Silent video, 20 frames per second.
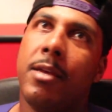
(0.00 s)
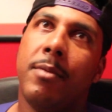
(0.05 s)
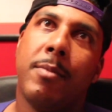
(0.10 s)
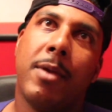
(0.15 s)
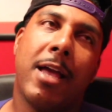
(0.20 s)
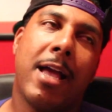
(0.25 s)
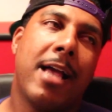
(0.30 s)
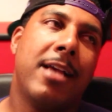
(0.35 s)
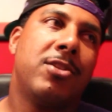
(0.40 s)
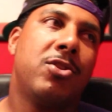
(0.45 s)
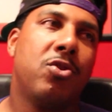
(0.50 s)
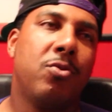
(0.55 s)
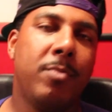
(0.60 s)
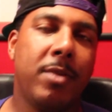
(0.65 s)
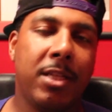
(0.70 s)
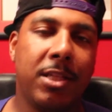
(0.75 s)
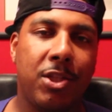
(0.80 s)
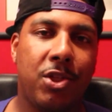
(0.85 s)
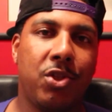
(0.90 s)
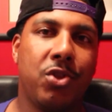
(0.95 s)
And I got so
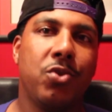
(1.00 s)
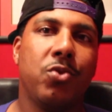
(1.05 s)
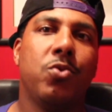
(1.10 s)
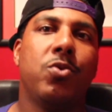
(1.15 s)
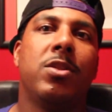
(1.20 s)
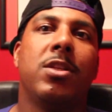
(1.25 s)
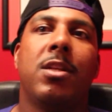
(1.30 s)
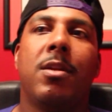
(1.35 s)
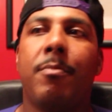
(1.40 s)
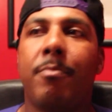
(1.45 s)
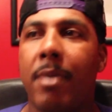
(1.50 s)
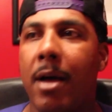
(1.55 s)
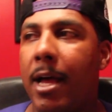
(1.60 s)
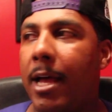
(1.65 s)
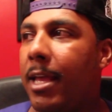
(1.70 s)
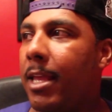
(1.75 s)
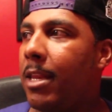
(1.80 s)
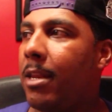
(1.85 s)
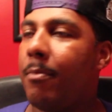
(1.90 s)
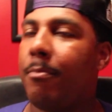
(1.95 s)
many shoes in the
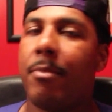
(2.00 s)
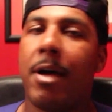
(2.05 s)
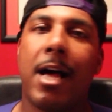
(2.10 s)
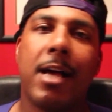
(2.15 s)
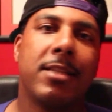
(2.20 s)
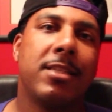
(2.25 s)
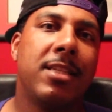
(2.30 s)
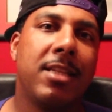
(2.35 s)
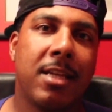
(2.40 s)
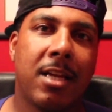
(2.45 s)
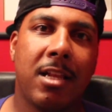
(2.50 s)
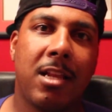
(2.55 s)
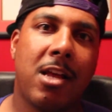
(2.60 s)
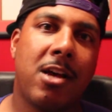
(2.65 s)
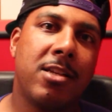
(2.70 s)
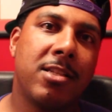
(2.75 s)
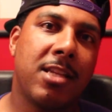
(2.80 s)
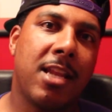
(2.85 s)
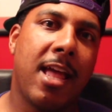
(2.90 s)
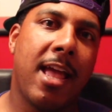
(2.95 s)
box in the closet.